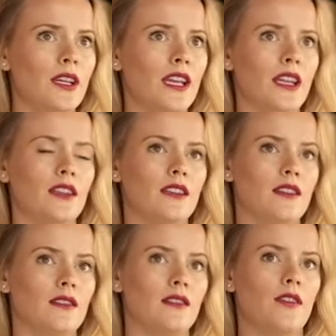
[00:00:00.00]
in
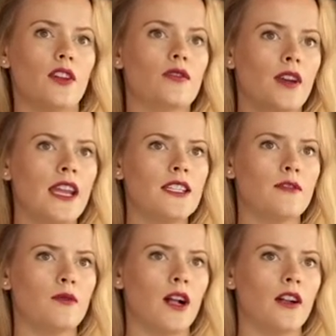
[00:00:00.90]
then the
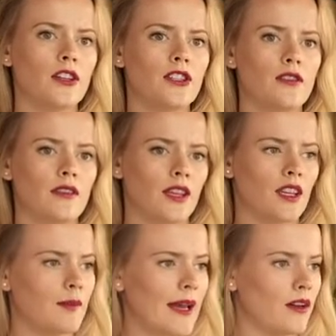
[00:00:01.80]
creative world could you
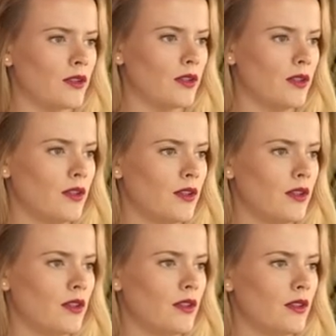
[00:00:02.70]
think about
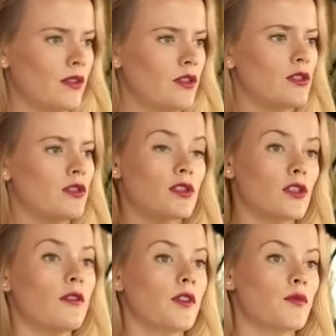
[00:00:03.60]

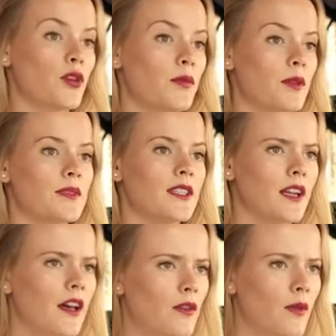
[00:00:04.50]
solving problems
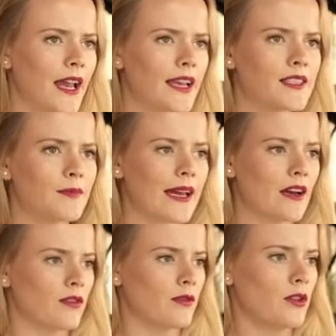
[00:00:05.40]
in other ways,
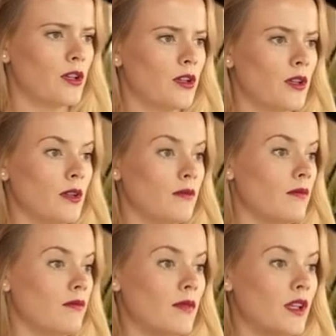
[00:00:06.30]
about
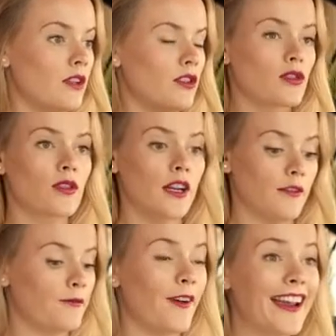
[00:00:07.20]
trying to
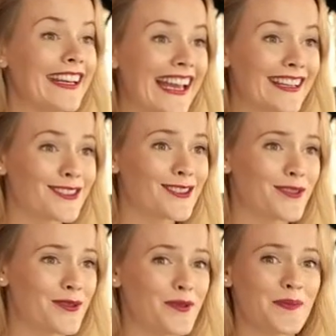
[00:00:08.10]
finance
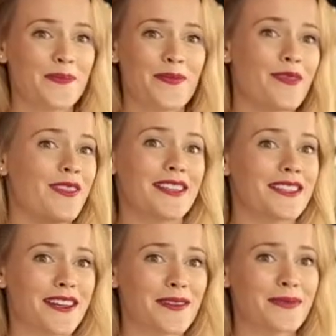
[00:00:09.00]
your
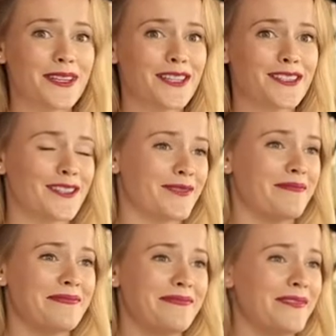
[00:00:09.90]
theatre company to
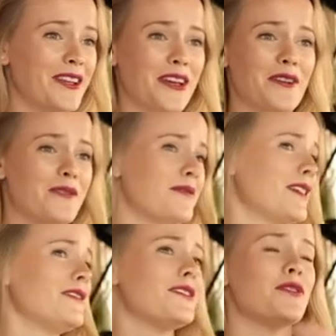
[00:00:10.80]
go
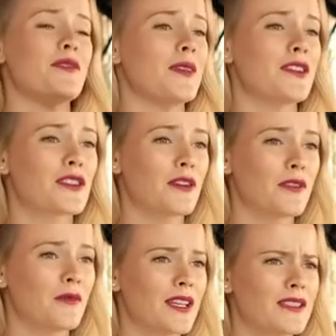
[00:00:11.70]
and do a big show
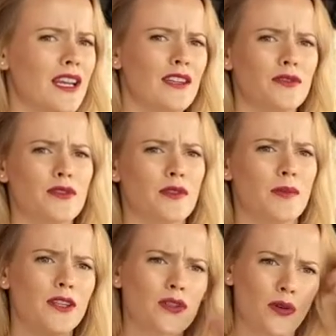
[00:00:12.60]
on the West End or do a
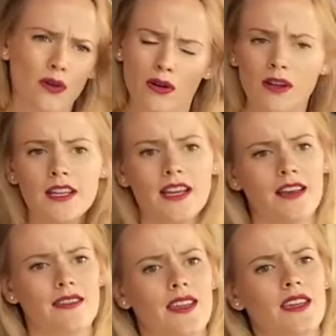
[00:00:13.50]
big tour.
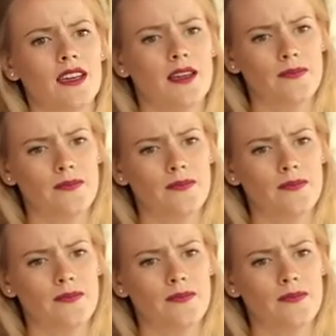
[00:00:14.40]
I think